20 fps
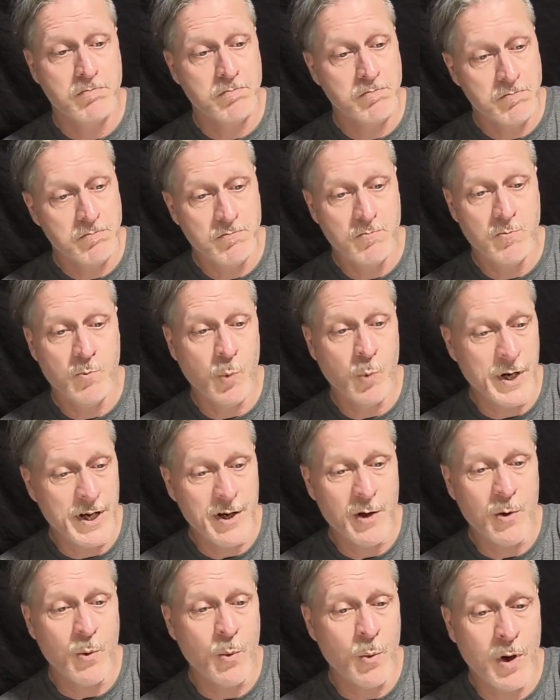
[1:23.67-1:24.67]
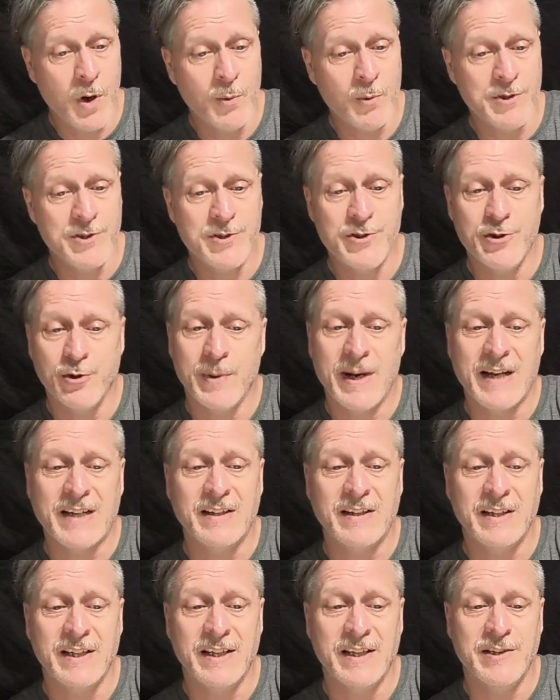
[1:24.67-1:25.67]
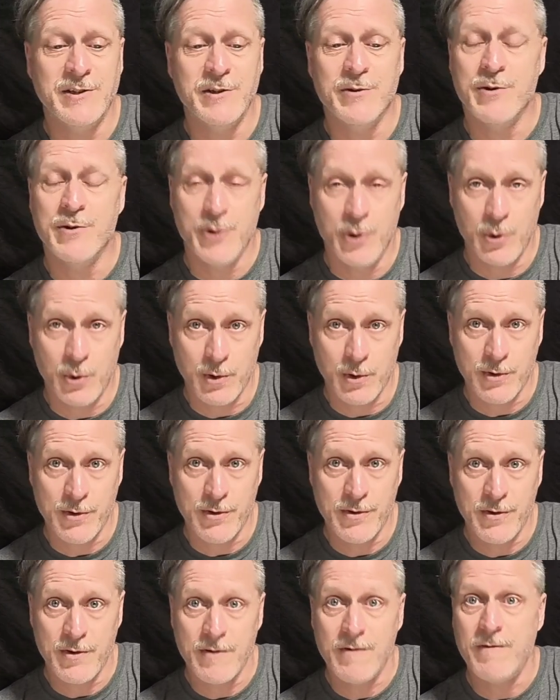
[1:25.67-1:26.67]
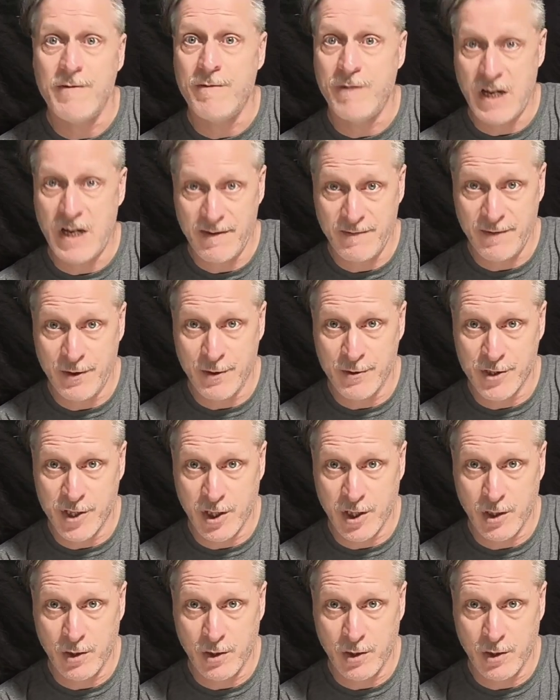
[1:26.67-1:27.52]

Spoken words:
we know what was directly to the north 5 years ago.